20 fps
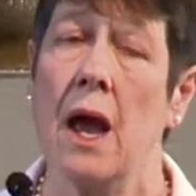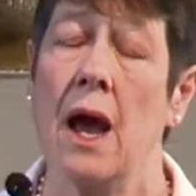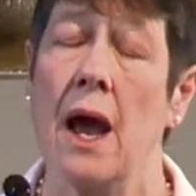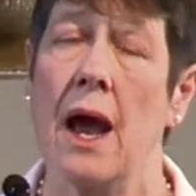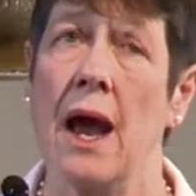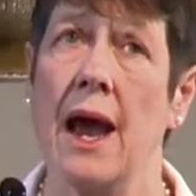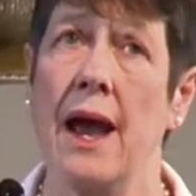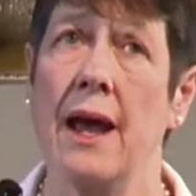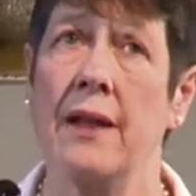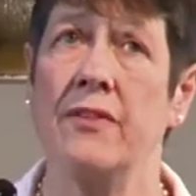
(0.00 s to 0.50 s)

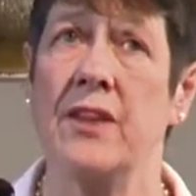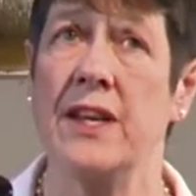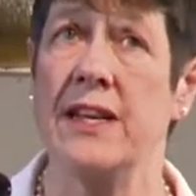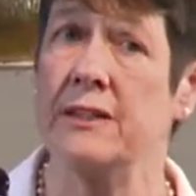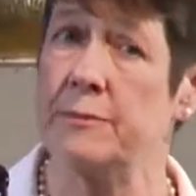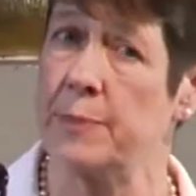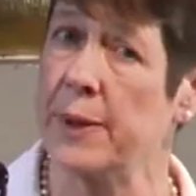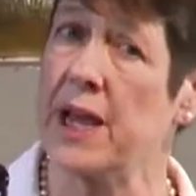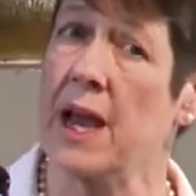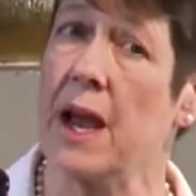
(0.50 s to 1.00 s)
And
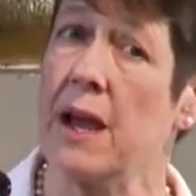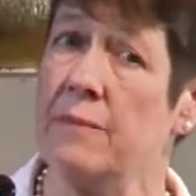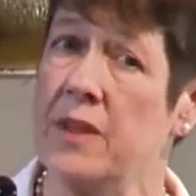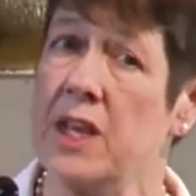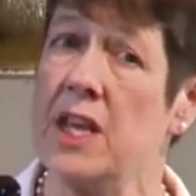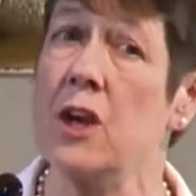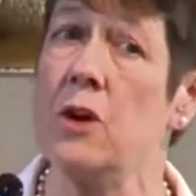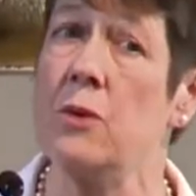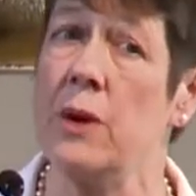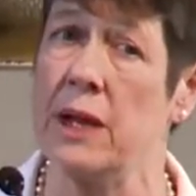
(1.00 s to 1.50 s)
these became the
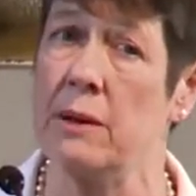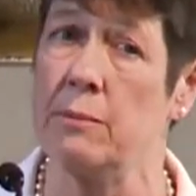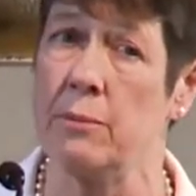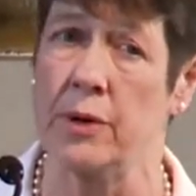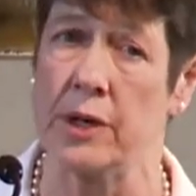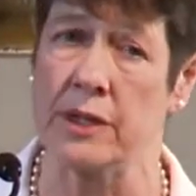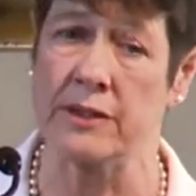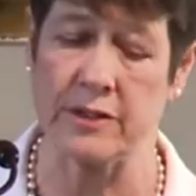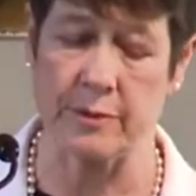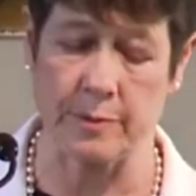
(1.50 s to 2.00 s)
UN
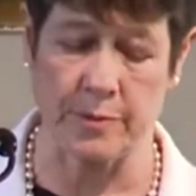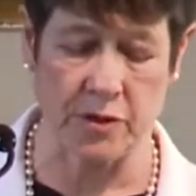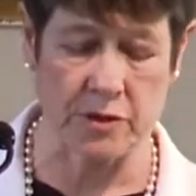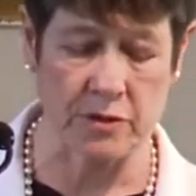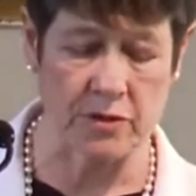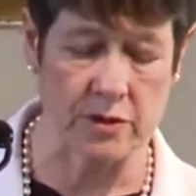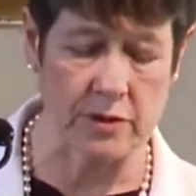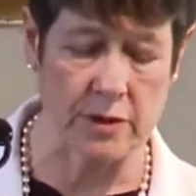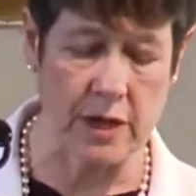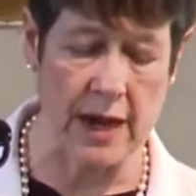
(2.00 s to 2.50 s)
principles.